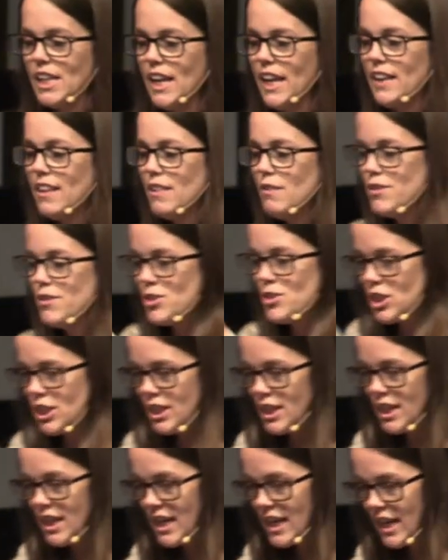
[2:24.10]
look like in the
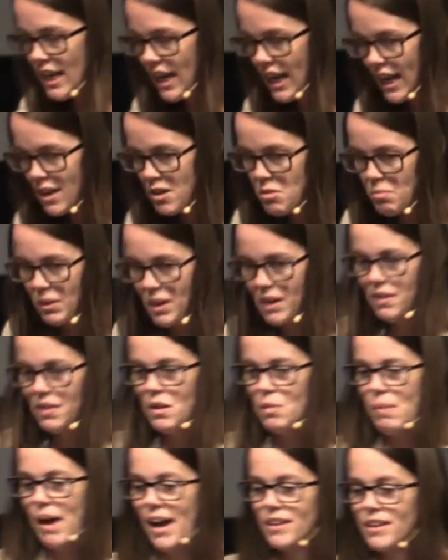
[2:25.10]
future, and you put it
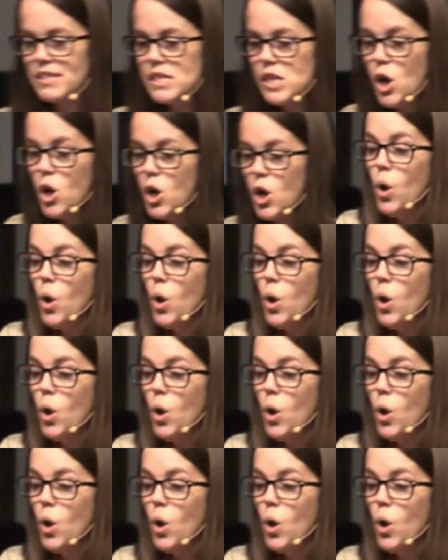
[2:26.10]
in the box.